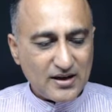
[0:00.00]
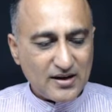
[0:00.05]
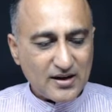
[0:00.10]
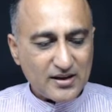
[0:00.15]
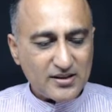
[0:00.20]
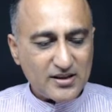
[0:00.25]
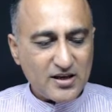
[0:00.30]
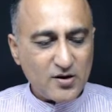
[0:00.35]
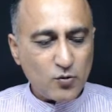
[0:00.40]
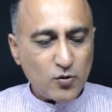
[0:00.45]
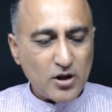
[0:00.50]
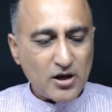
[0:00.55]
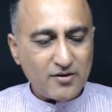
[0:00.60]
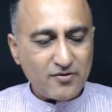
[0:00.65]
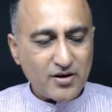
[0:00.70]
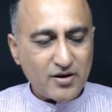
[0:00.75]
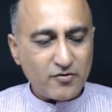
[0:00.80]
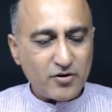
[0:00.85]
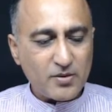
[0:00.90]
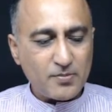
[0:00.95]
nothing would have
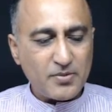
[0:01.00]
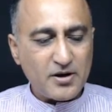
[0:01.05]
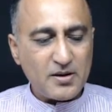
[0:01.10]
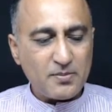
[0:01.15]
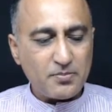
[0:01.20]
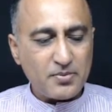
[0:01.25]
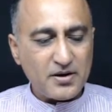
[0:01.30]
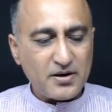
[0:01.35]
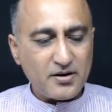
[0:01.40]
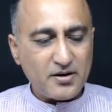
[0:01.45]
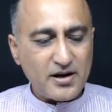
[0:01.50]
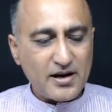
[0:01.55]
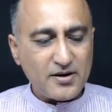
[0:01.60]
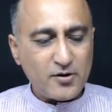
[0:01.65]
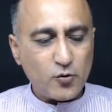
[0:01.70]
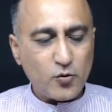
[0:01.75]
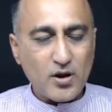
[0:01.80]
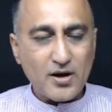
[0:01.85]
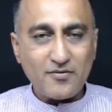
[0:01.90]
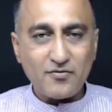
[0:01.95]
ever been printed and
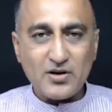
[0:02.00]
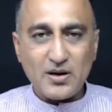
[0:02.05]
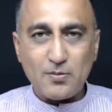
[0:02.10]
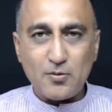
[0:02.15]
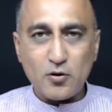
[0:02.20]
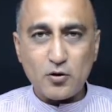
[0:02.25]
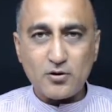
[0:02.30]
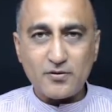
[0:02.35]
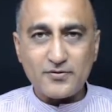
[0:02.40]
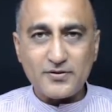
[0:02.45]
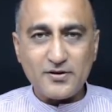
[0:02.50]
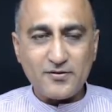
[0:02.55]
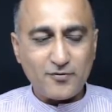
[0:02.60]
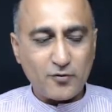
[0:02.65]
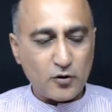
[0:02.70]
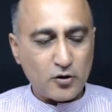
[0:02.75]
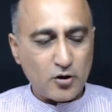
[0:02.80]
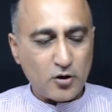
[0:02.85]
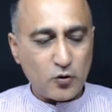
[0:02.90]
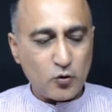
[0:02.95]
would have come out of the
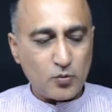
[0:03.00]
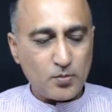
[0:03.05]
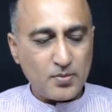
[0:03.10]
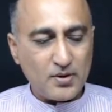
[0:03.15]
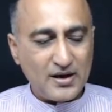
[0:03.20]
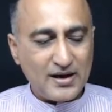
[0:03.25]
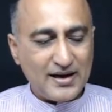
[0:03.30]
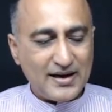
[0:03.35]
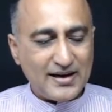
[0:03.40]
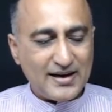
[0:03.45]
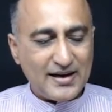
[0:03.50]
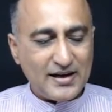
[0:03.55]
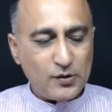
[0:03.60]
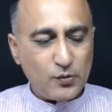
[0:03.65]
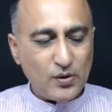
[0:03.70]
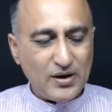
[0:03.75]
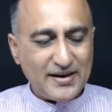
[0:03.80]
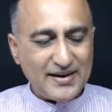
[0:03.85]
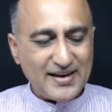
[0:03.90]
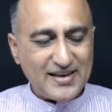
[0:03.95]
for loop. It
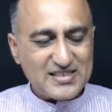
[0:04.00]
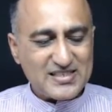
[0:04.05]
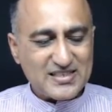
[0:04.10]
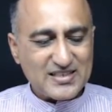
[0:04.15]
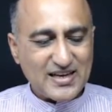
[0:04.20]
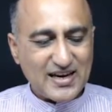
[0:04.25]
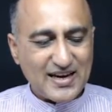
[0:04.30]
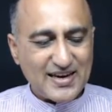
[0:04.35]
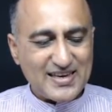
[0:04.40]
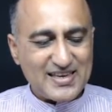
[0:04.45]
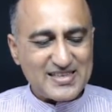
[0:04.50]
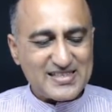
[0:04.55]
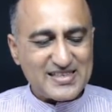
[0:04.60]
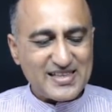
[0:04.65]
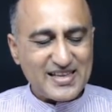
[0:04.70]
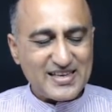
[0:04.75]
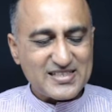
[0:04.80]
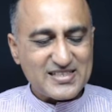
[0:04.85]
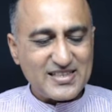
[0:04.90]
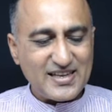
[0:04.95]
will test i is
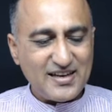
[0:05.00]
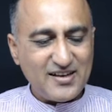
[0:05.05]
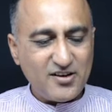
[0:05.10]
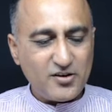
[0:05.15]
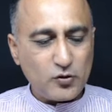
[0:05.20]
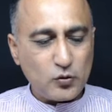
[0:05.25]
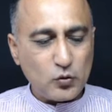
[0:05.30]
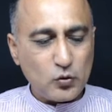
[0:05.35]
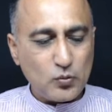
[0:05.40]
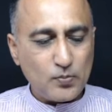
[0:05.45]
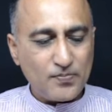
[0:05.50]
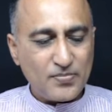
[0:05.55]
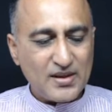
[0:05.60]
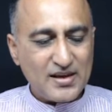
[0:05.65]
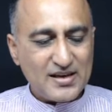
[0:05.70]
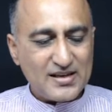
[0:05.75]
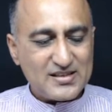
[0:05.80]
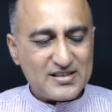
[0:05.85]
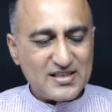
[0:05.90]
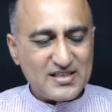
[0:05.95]
less than 2.
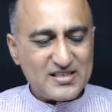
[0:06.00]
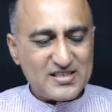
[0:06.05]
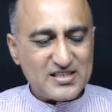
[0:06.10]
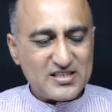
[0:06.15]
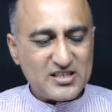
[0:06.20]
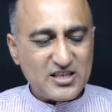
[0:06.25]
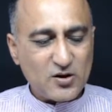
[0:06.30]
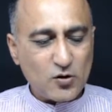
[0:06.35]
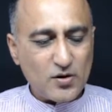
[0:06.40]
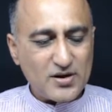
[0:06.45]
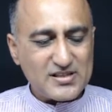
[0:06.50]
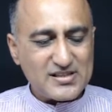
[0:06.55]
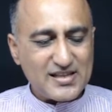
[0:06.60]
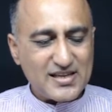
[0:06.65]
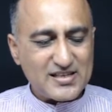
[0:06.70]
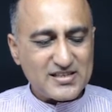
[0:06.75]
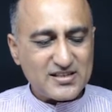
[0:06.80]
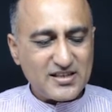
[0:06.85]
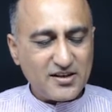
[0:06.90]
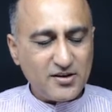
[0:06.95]
Since 0 is
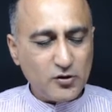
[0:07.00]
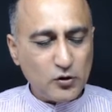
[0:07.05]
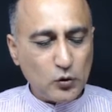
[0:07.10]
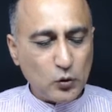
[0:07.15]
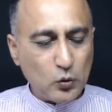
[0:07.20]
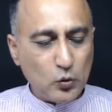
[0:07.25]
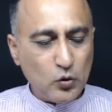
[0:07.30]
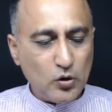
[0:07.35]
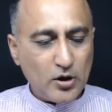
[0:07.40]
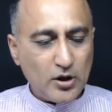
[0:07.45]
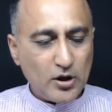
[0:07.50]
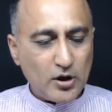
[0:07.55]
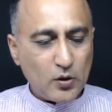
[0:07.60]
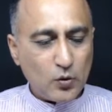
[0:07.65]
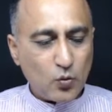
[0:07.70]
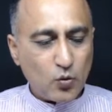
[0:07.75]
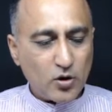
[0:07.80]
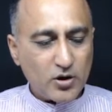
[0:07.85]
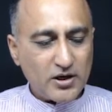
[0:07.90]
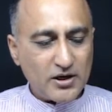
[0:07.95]
less than 2
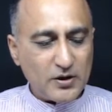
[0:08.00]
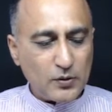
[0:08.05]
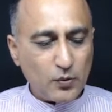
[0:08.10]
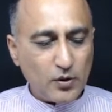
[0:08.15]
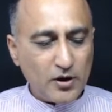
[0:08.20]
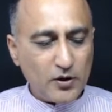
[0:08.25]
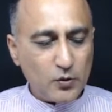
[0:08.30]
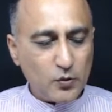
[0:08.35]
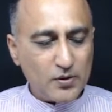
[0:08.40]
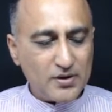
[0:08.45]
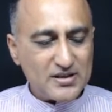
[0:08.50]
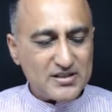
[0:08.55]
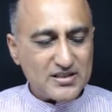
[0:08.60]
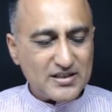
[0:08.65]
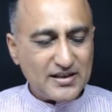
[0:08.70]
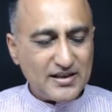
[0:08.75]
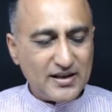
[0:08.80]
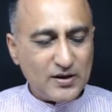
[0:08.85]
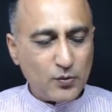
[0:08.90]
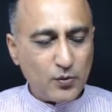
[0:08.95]
what it will do is
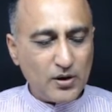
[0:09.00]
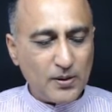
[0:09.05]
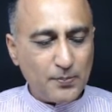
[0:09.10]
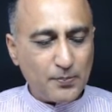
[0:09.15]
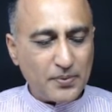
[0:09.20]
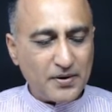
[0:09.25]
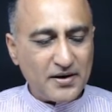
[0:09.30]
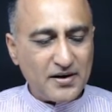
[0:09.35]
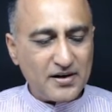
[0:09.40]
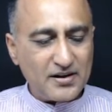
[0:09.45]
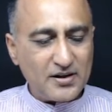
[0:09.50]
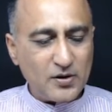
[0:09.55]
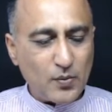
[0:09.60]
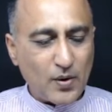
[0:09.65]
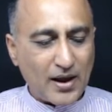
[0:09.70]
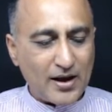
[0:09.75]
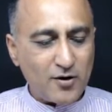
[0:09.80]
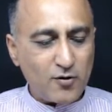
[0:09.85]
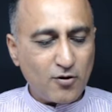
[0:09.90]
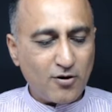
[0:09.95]
it will print the
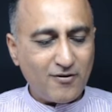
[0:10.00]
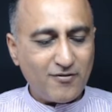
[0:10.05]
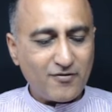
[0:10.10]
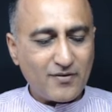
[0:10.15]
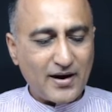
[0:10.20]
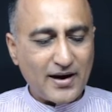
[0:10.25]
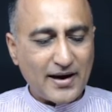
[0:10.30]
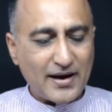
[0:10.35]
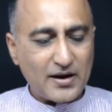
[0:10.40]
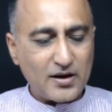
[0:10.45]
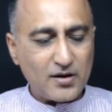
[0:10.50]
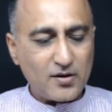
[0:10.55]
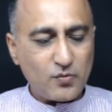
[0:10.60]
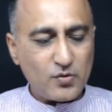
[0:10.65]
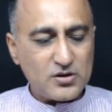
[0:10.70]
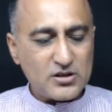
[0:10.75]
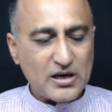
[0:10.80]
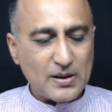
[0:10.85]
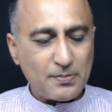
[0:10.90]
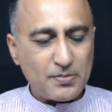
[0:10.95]
value of i
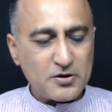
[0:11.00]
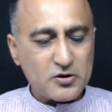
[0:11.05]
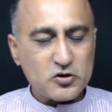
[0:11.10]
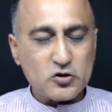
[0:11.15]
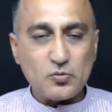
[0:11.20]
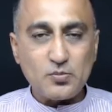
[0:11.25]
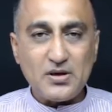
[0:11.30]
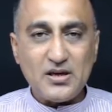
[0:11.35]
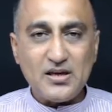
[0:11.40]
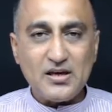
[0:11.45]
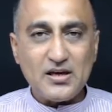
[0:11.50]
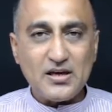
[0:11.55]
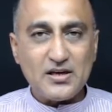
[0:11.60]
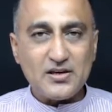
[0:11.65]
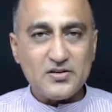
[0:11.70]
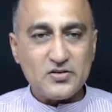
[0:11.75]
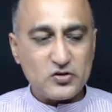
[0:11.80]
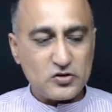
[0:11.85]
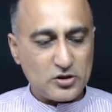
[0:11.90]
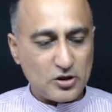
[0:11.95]
which happens to be
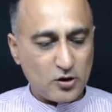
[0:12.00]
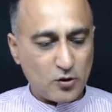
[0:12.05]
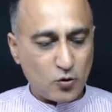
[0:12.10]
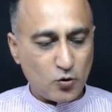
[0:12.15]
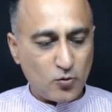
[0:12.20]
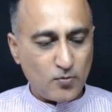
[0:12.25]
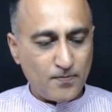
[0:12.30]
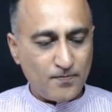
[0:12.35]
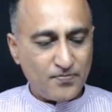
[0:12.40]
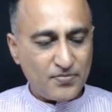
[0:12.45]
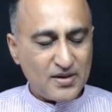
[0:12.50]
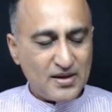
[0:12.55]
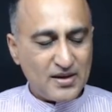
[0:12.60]
0.